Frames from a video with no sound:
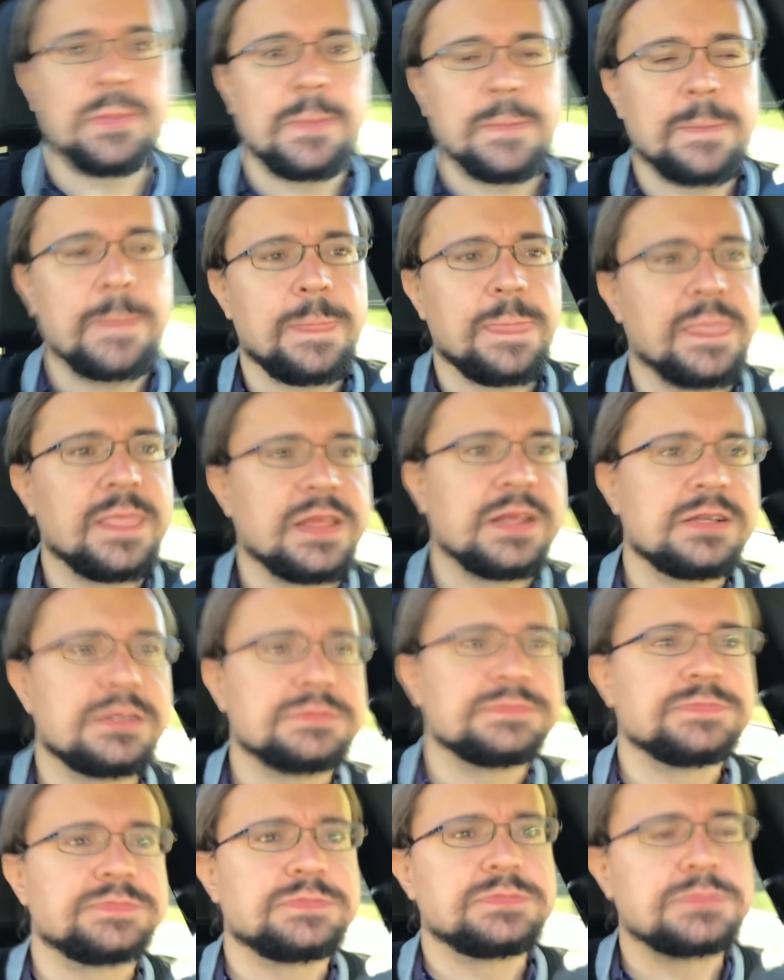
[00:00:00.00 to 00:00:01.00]
Get sport
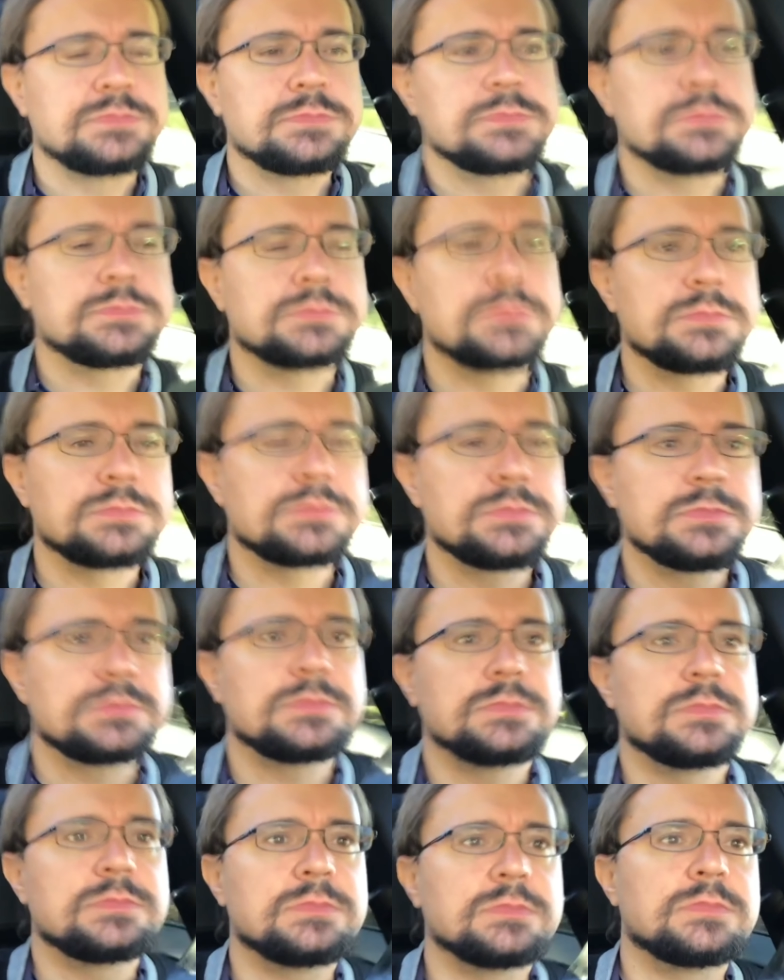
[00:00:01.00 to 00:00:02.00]
here, it actually
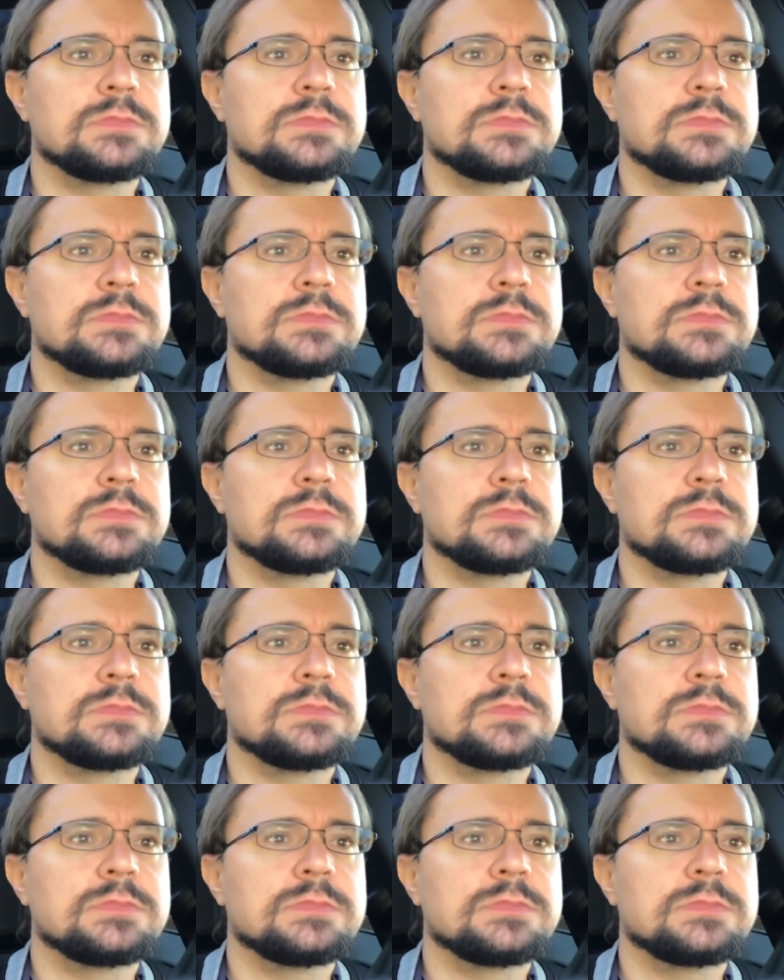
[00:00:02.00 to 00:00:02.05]
means